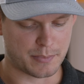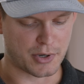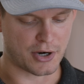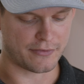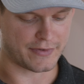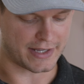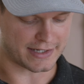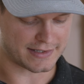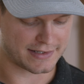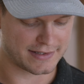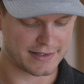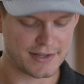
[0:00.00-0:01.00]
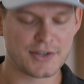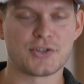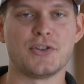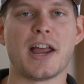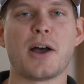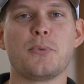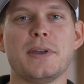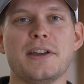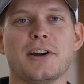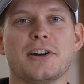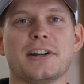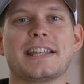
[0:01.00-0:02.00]
Perfect. So now we
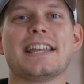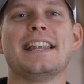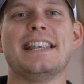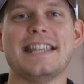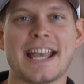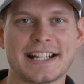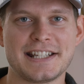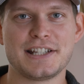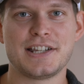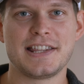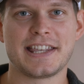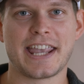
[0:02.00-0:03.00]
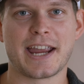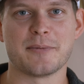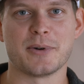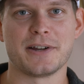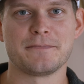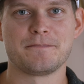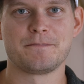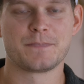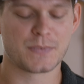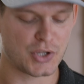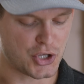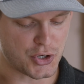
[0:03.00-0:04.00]
are connected to the camera.
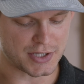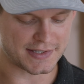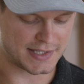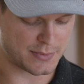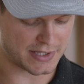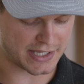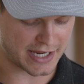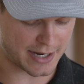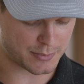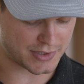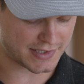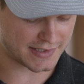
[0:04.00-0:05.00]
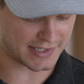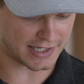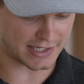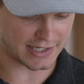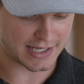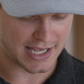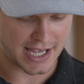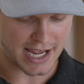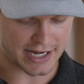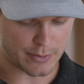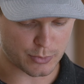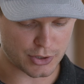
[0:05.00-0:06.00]
You can see what the camera is seeing.
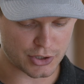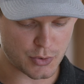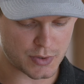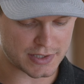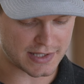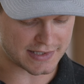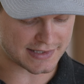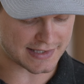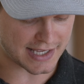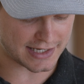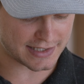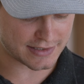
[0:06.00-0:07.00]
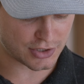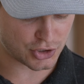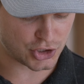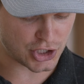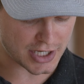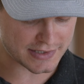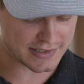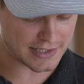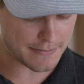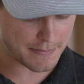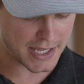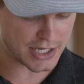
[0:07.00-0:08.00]
And now we're gonna go into the settings just
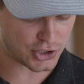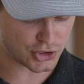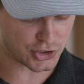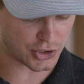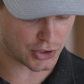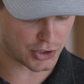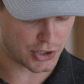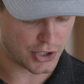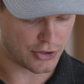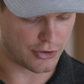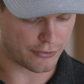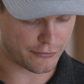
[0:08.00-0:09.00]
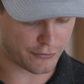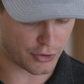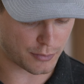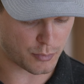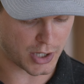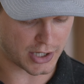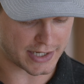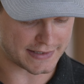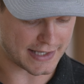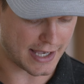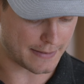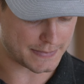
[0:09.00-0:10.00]
to make sure the firmware
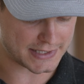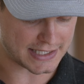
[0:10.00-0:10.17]
is up